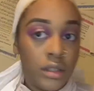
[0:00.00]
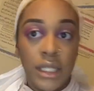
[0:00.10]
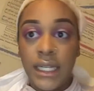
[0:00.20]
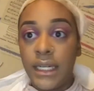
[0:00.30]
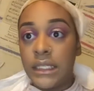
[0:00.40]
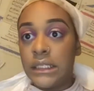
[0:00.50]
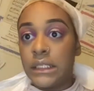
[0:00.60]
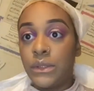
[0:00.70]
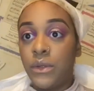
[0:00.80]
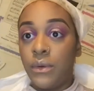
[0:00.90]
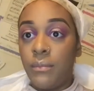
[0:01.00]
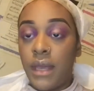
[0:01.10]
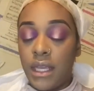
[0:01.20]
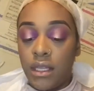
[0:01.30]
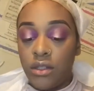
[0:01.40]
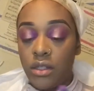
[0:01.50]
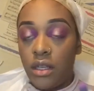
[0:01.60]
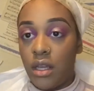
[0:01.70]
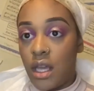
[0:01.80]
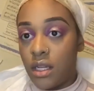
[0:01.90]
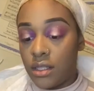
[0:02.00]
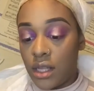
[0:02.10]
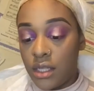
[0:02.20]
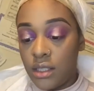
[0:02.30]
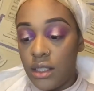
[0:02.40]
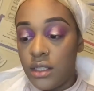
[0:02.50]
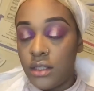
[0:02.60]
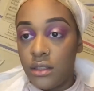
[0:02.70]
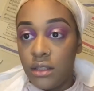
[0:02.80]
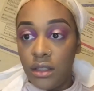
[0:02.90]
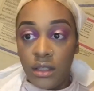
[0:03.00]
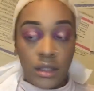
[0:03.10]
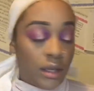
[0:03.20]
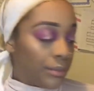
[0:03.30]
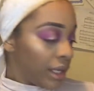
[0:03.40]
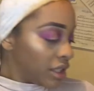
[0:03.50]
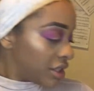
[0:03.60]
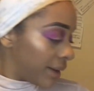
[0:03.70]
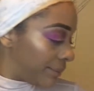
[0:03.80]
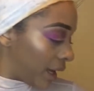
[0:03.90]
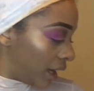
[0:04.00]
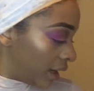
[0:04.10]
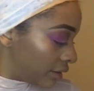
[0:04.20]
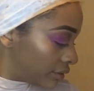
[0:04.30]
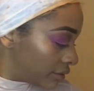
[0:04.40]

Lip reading: And also going back into Anastasia, Pink Champagne,